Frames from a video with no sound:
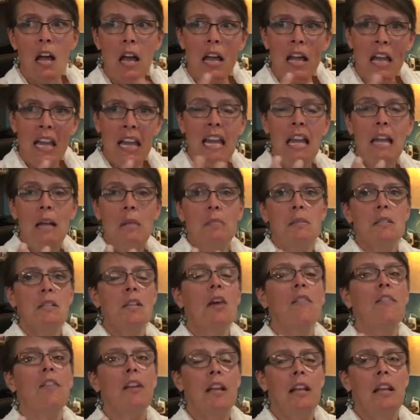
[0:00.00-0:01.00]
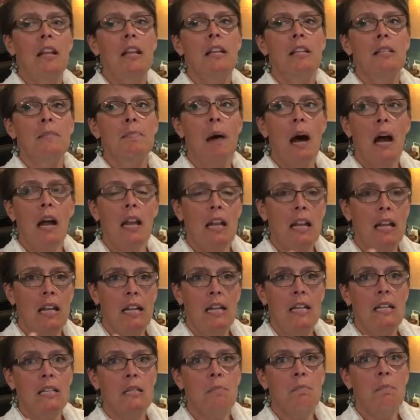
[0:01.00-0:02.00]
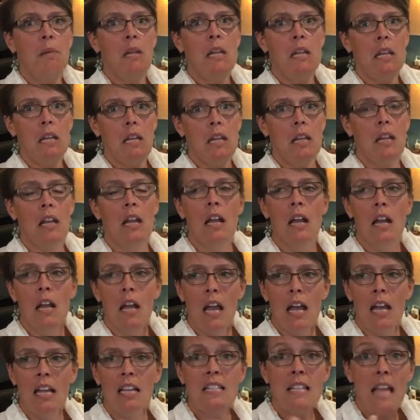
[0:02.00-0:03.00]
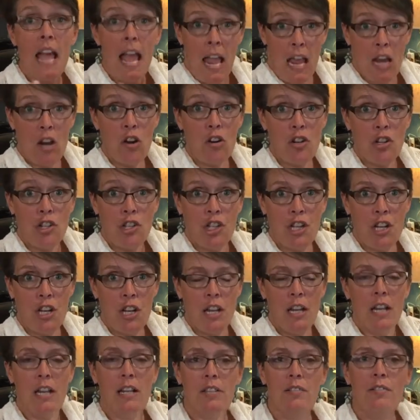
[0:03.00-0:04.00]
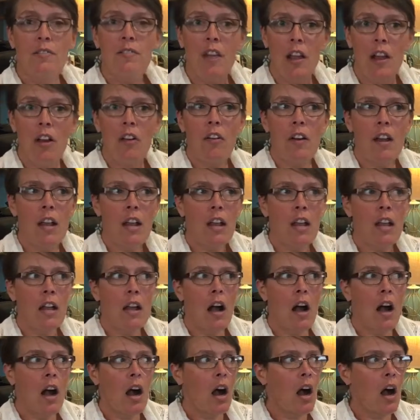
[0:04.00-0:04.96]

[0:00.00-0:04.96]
He himself, in his body, in his being, his energy is very